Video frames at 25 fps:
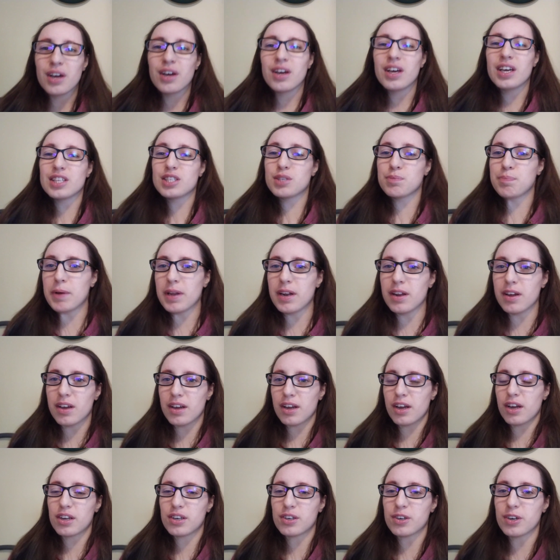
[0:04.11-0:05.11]
It's been a
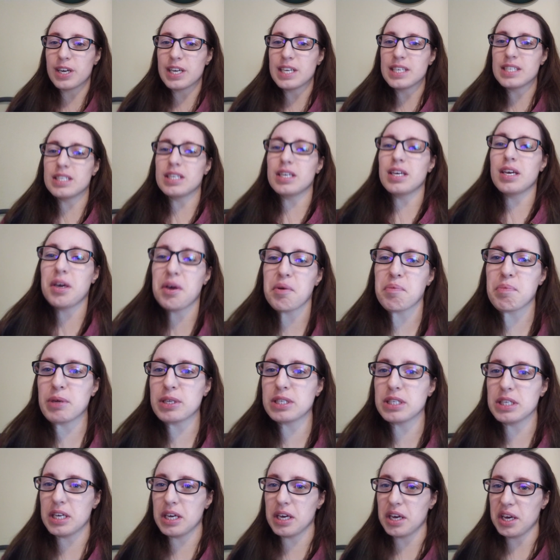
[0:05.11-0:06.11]
crazy,
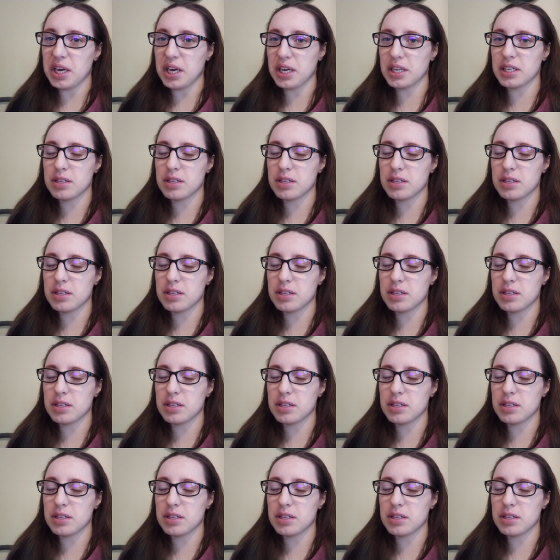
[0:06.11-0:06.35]
busy